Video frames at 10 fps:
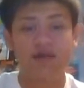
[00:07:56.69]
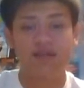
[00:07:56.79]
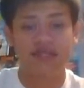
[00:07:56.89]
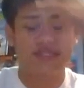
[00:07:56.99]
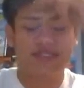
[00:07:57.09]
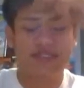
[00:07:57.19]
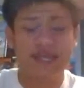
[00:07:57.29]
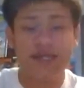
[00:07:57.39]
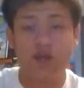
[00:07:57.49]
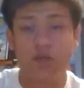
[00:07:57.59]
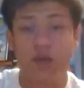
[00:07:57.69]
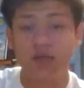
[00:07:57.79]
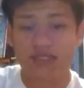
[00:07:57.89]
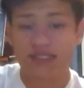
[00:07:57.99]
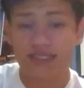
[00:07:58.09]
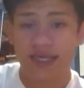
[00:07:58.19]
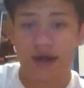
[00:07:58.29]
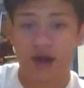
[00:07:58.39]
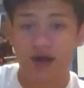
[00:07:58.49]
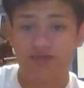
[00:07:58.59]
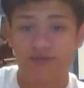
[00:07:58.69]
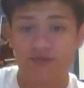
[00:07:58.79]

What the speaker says: This is Daniel Mart signing off.